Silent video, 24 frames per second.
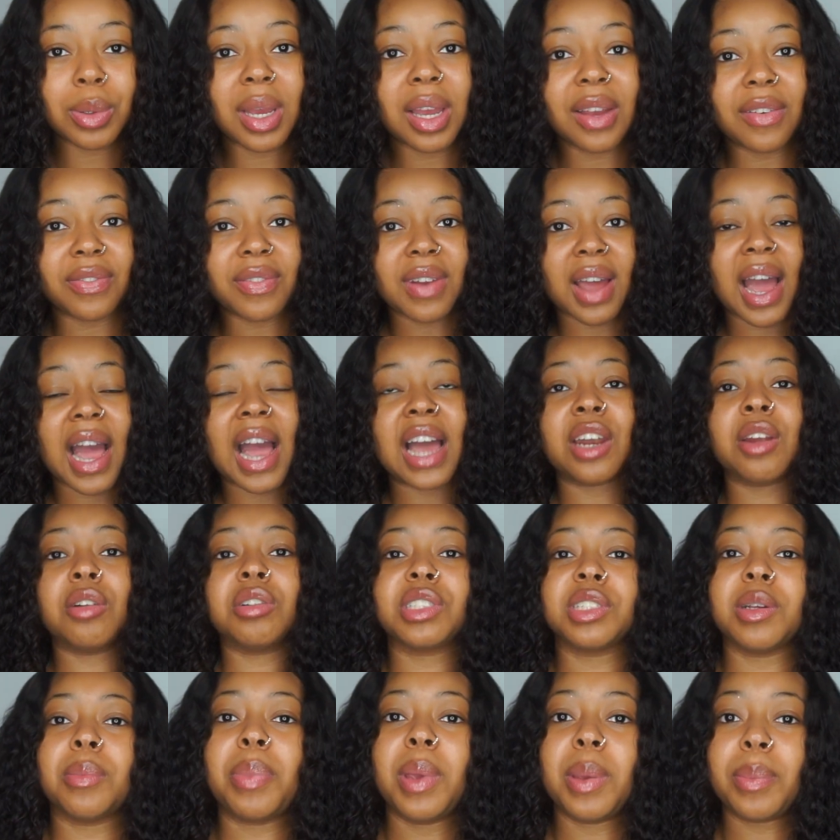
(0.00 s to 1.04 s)
If not, I know
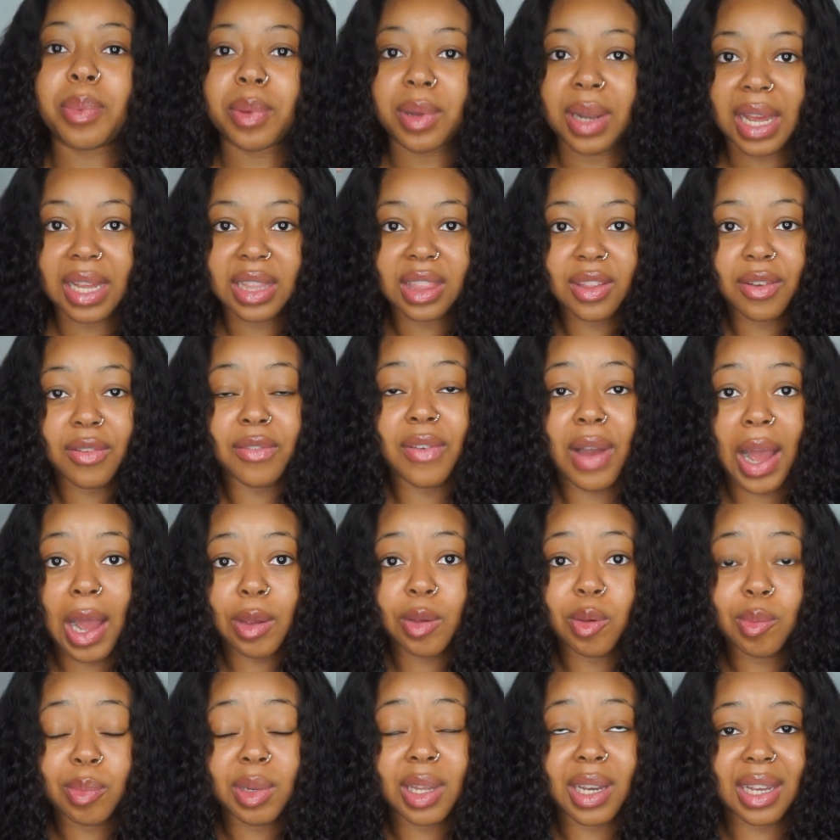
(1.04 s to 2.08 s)
some people like the
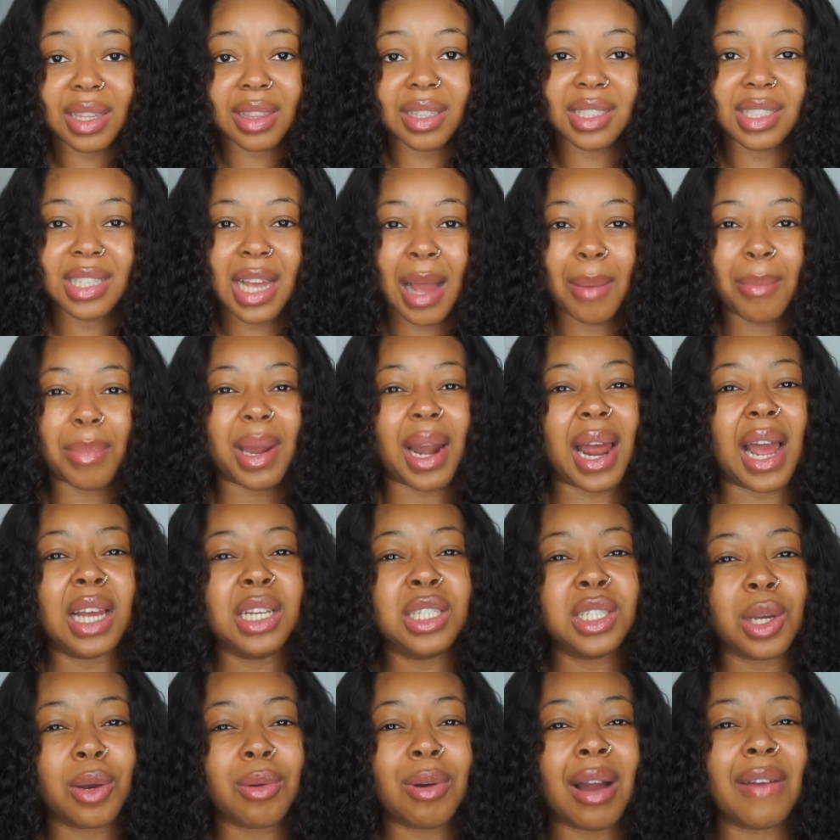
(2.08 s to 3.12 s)
volume look at the top, but I
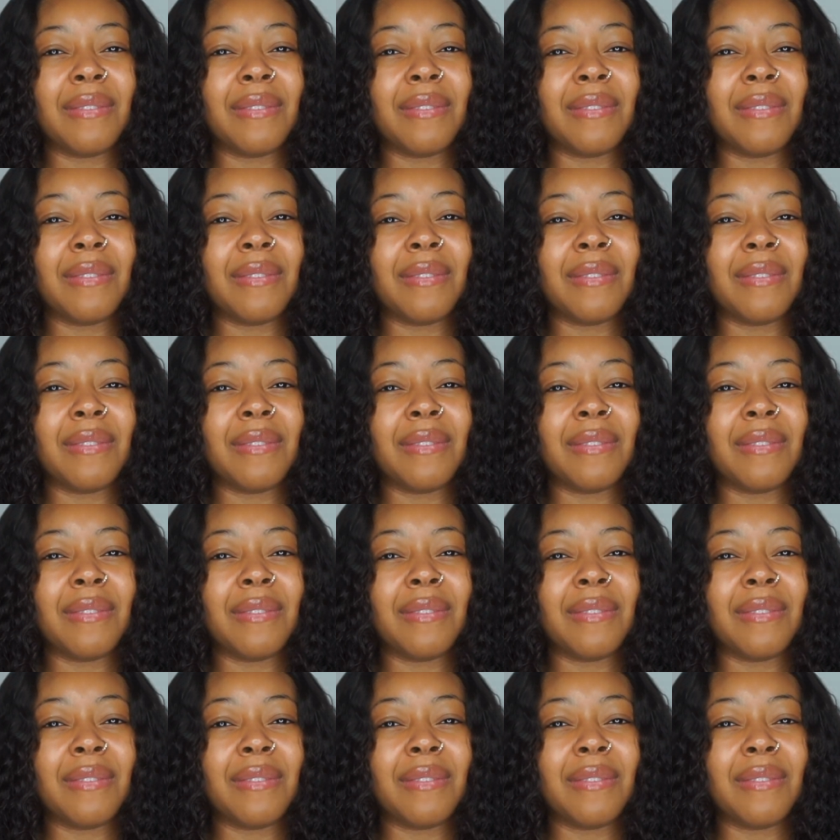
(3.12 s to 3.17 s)
don't.